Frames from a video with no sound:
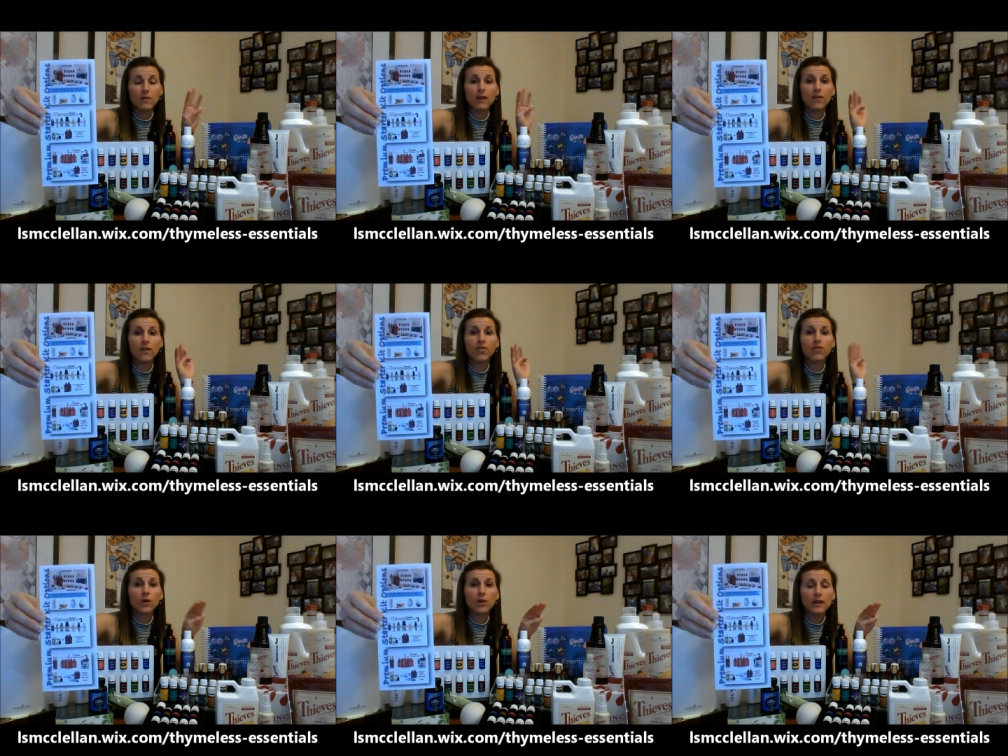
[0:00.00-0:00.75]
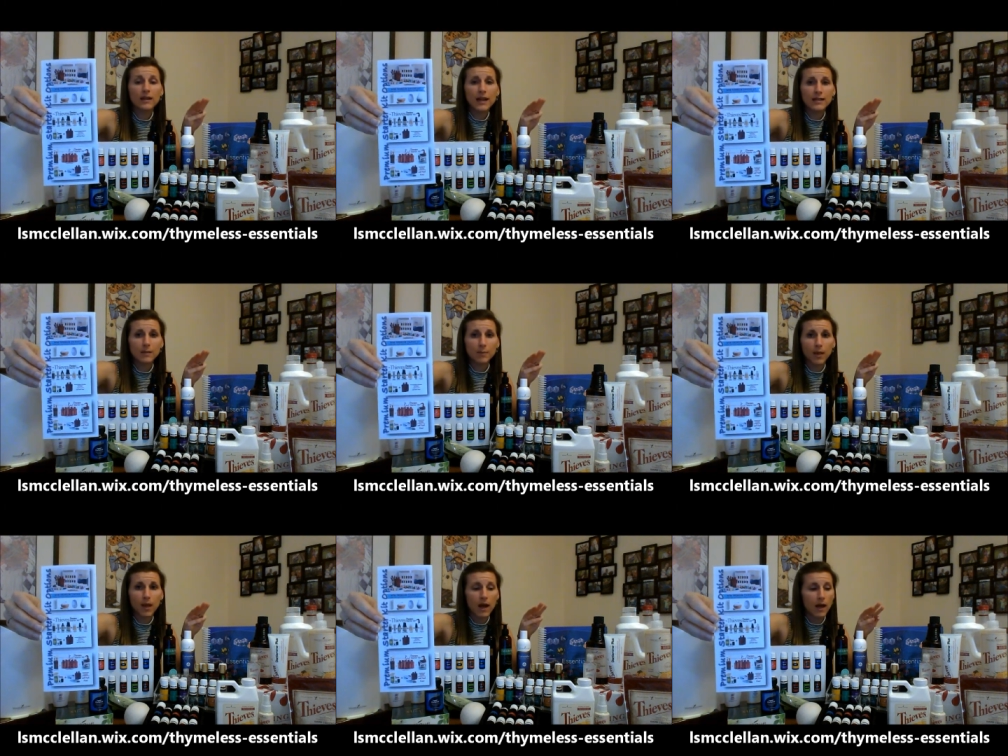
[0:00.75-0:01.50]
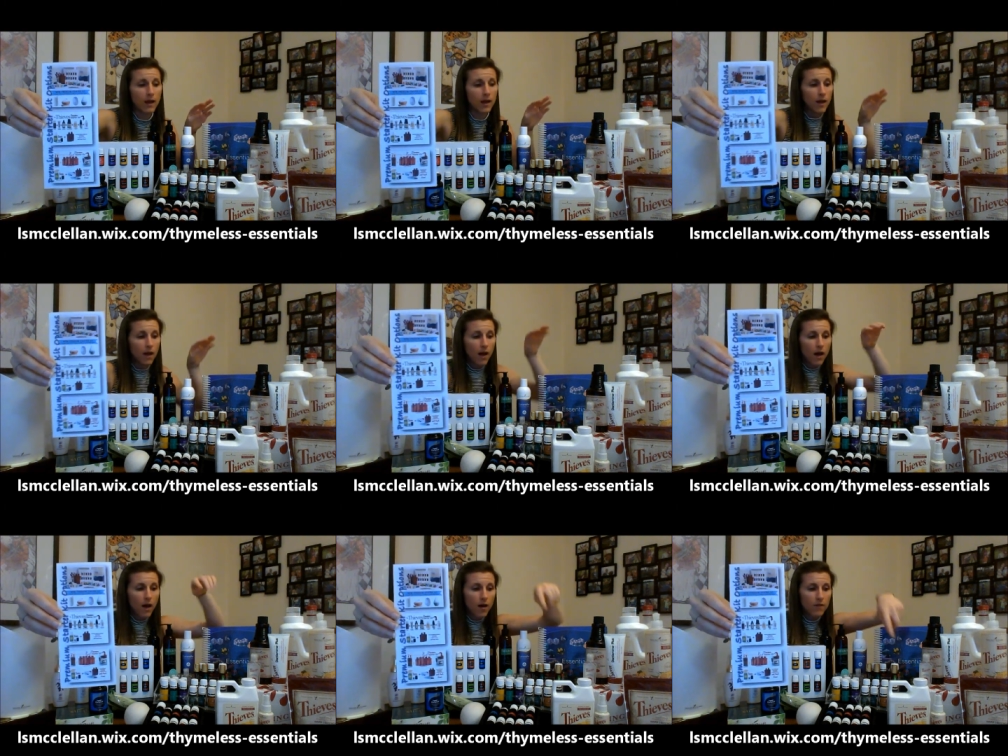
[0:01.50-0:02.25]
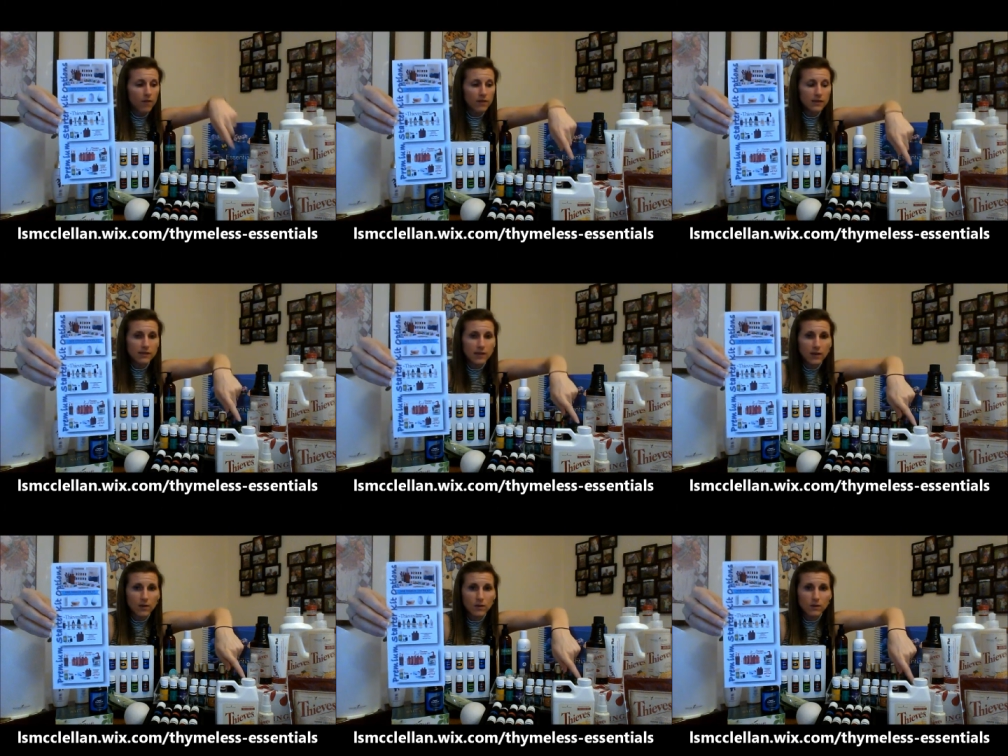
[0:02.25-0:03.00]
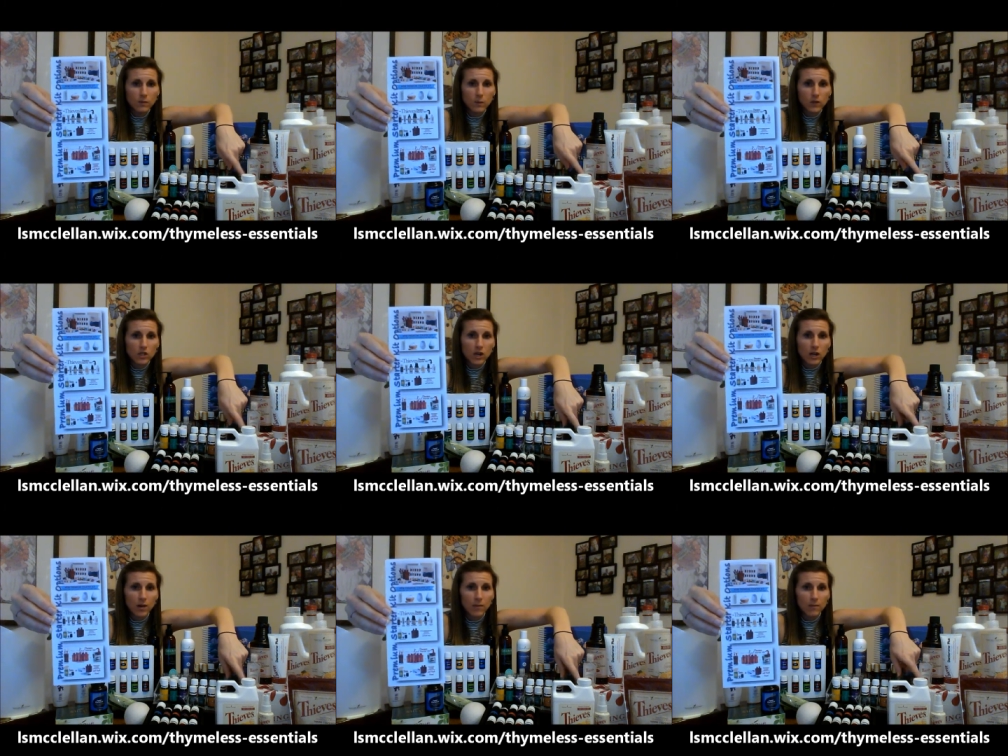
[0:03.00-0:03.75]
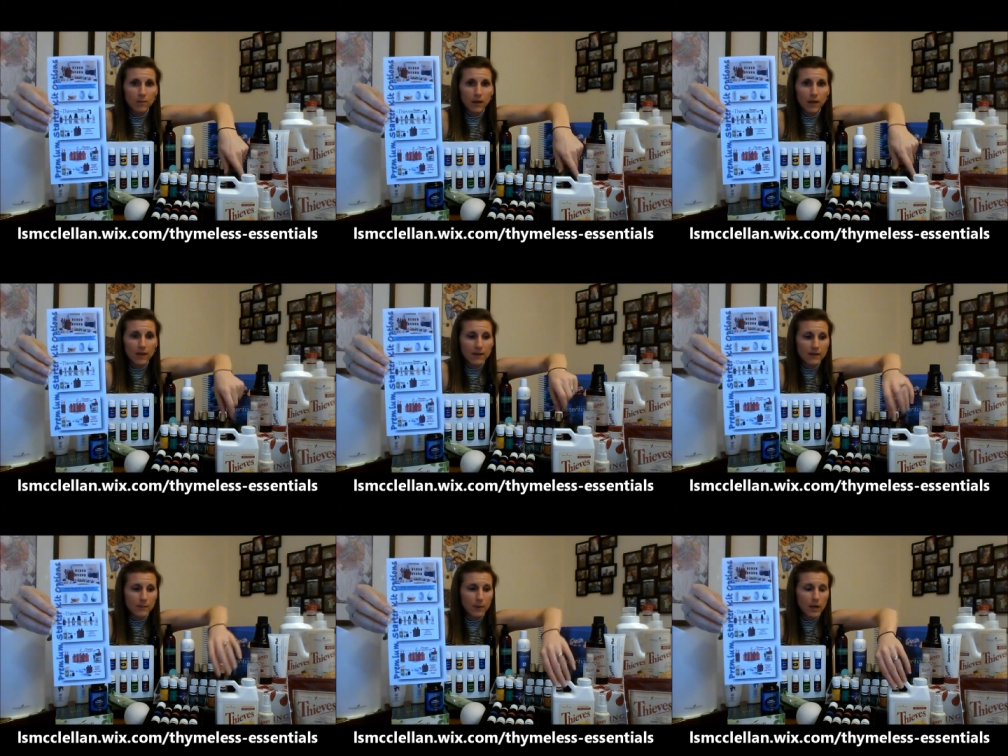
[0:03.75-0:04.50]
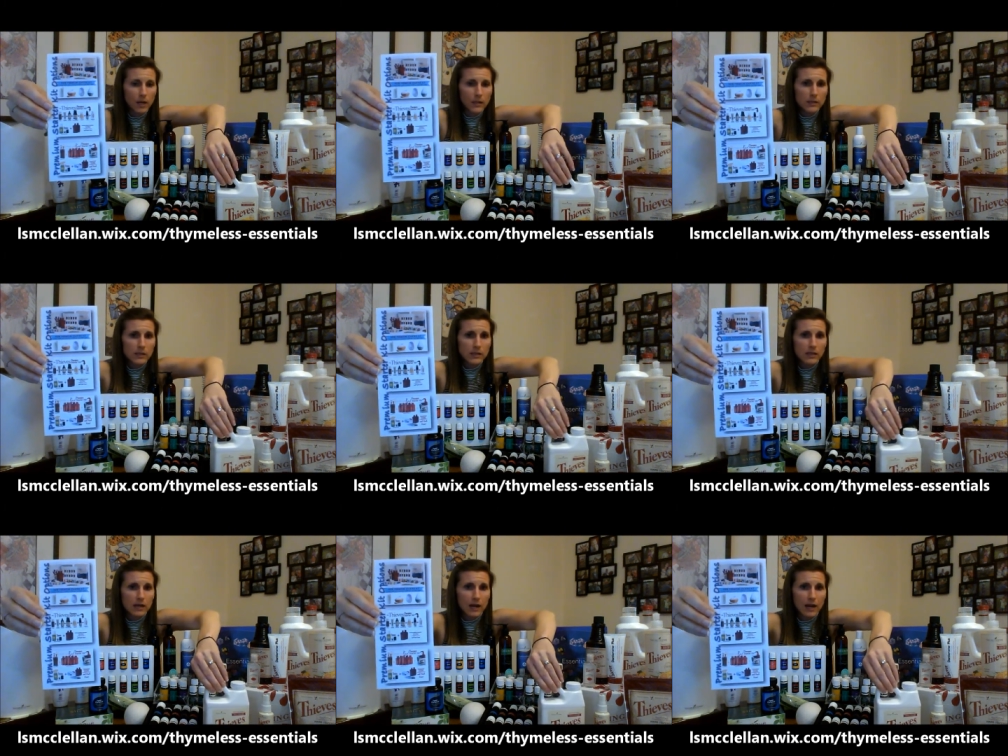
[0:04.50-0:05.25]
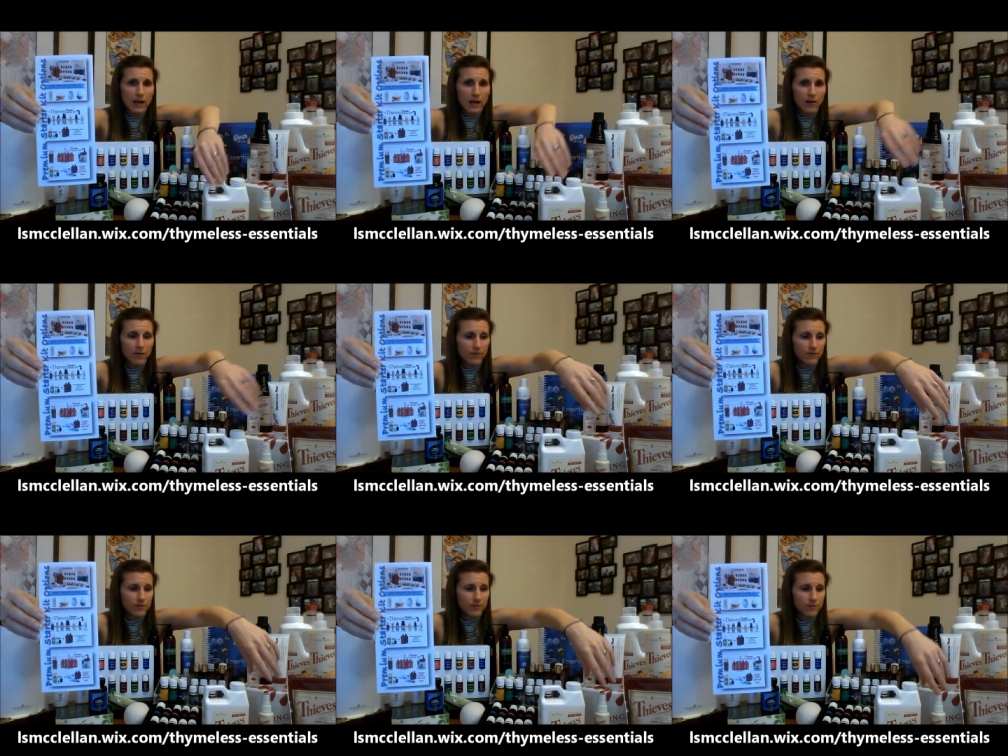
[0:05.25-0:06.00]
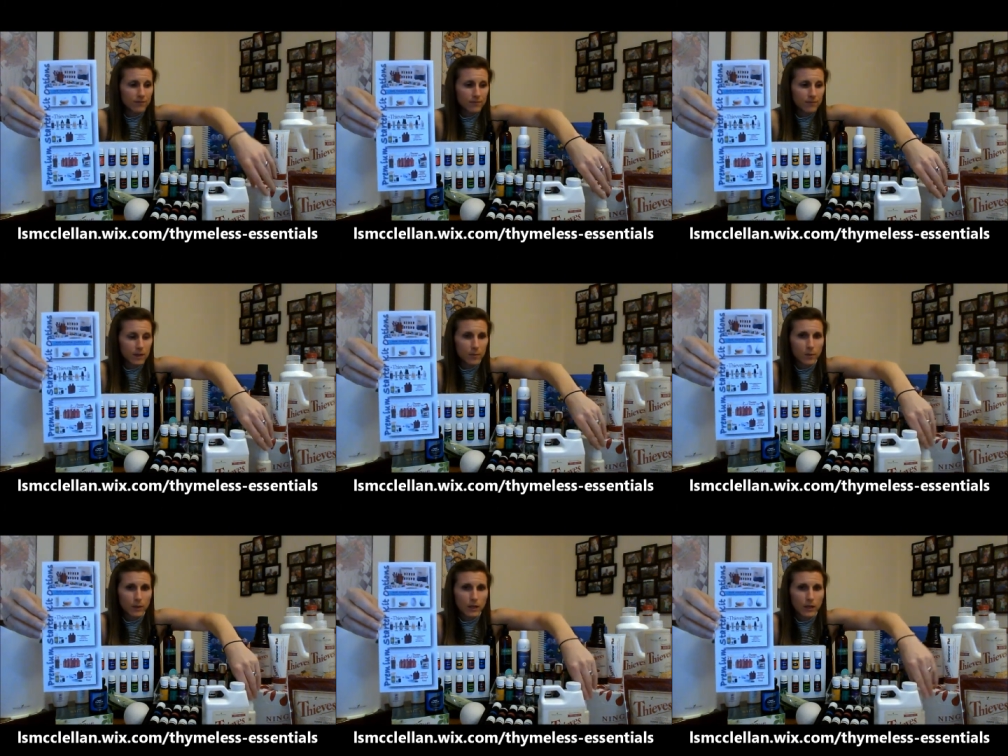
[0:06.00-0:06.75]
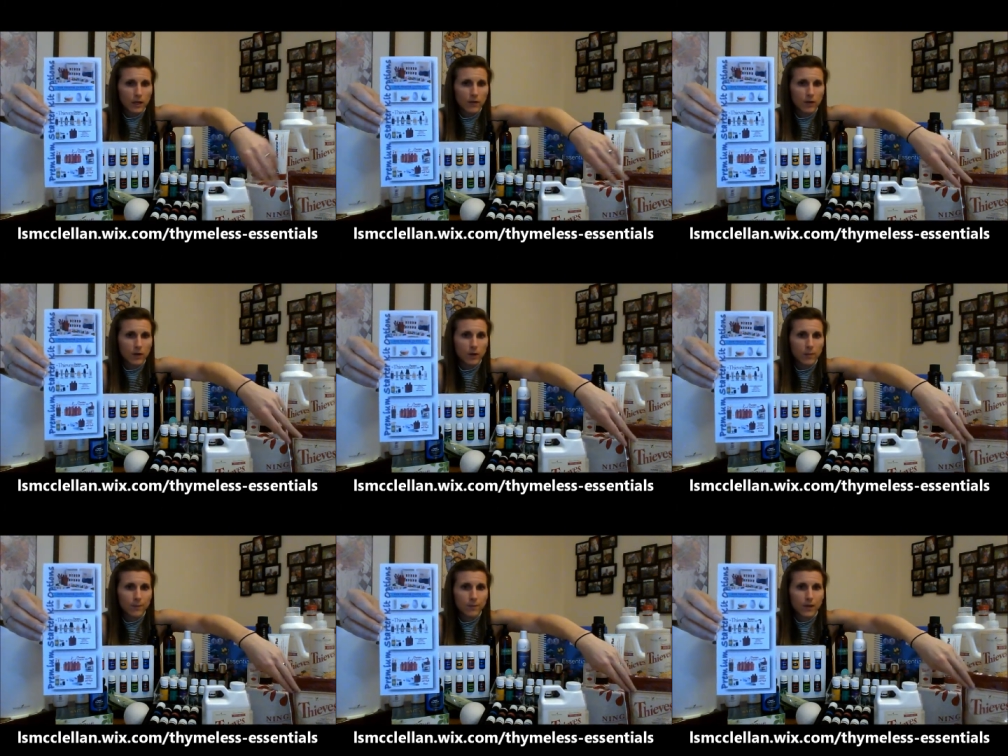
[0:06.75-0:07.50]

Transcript: You get the 30-day supply of the singles, which come in this box that I have completely covered up.